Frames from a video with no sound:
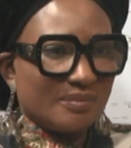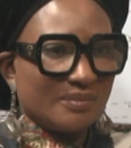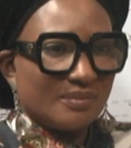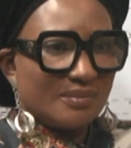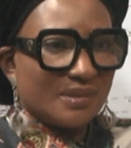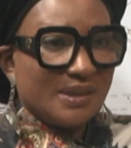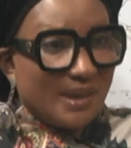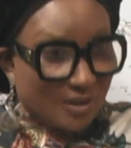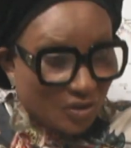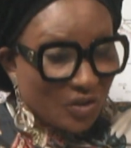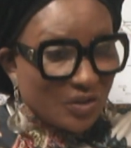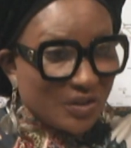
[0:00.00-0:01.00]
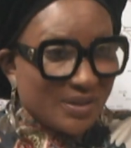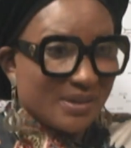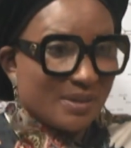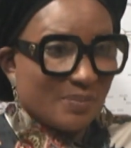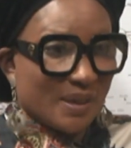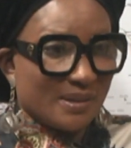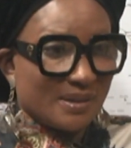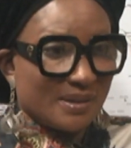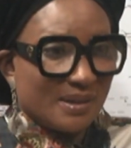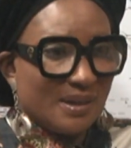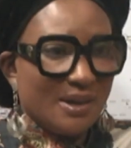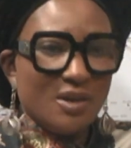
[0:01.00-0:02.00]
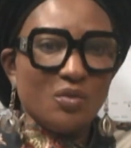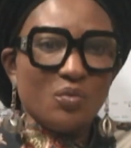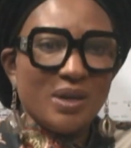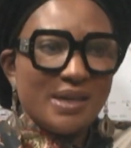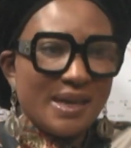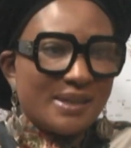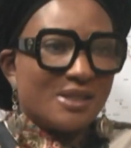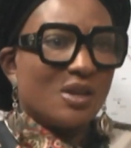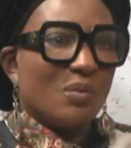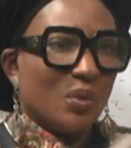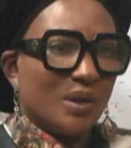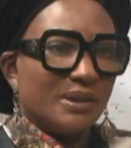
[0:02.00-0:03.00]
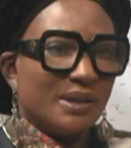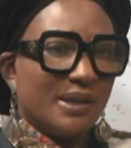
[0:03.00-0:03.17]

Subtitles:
He has shown us his best. We need someone